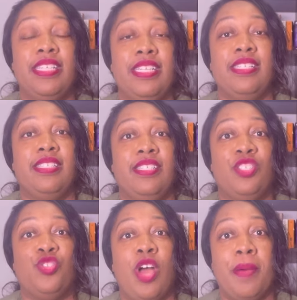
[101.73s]
it
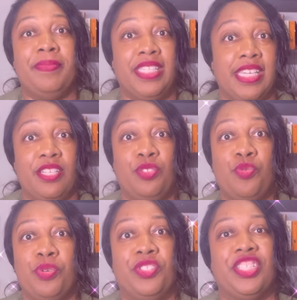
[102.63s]
is drop dead
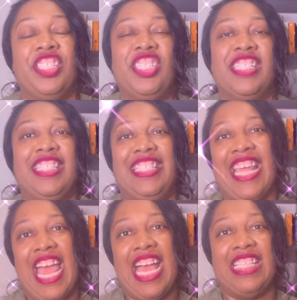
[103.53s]
gorgeous. Just
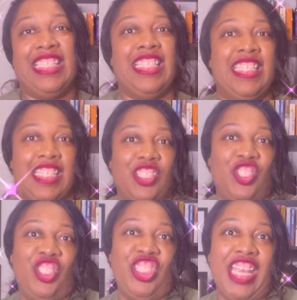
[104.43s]
dazzling and
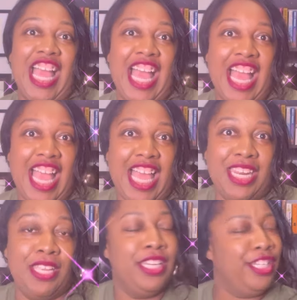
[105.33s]

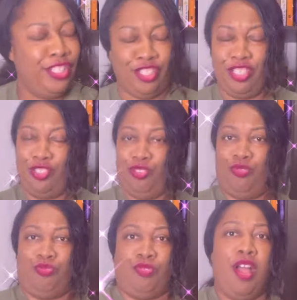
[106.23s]
shining. Just
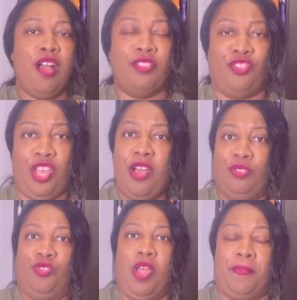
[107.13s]
jaw
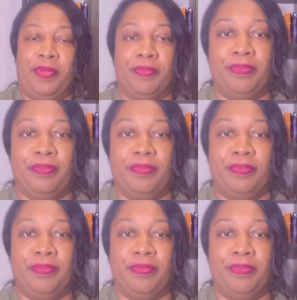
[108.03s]
dropping.